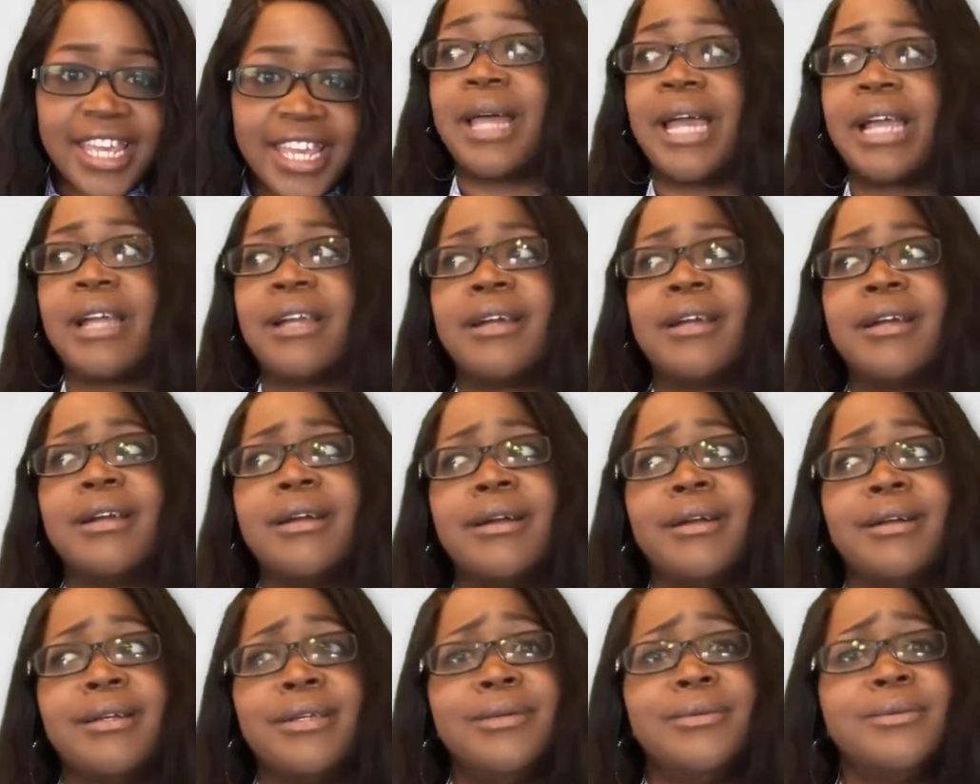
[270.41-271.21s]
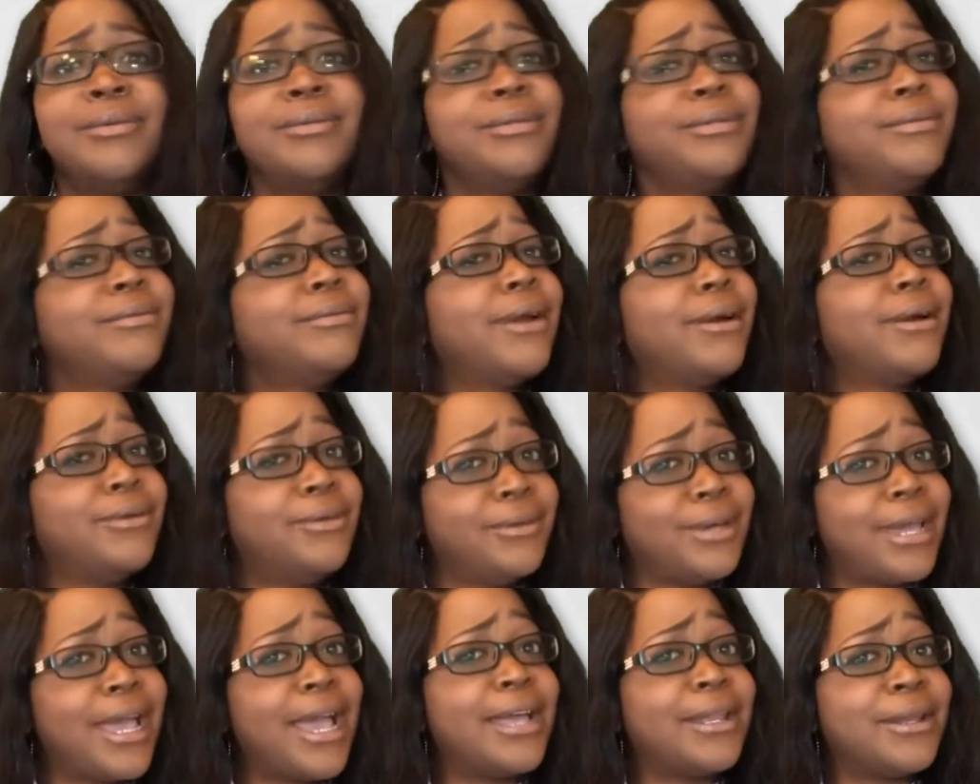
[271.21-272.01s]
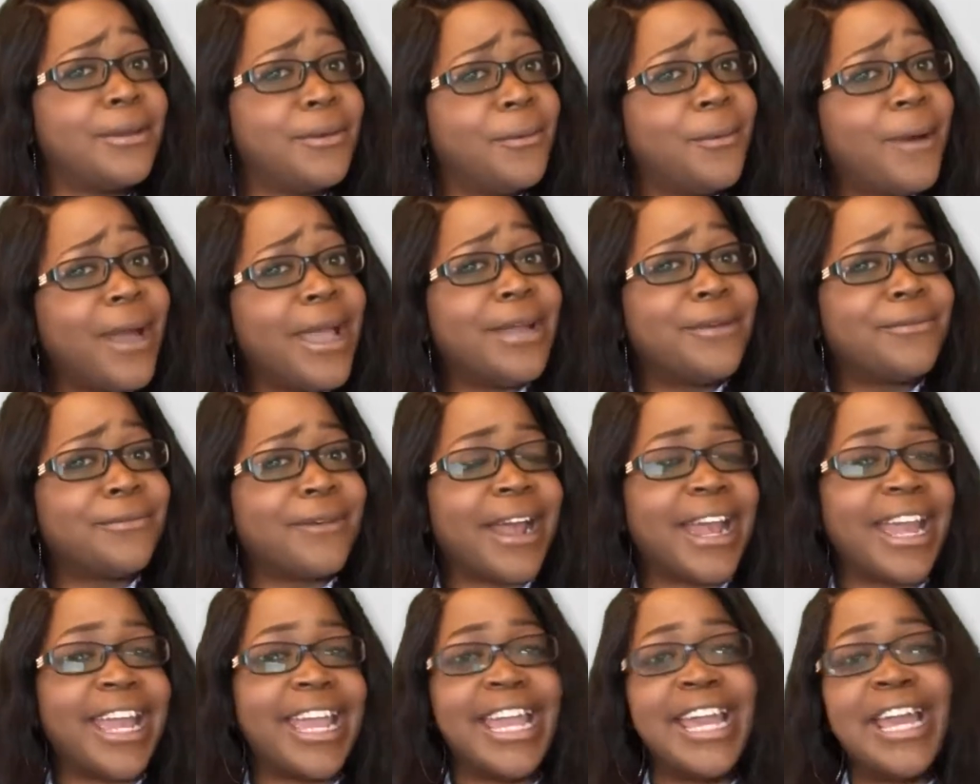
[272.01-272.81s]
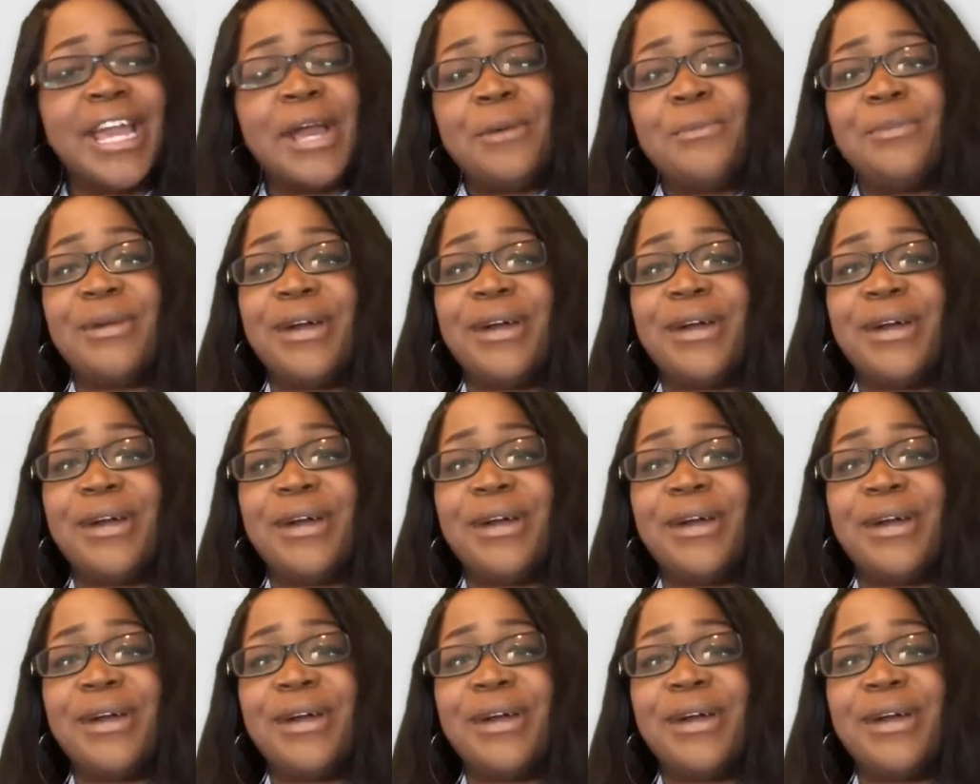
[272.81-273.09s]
Like, girl, you know you gaining weight, right?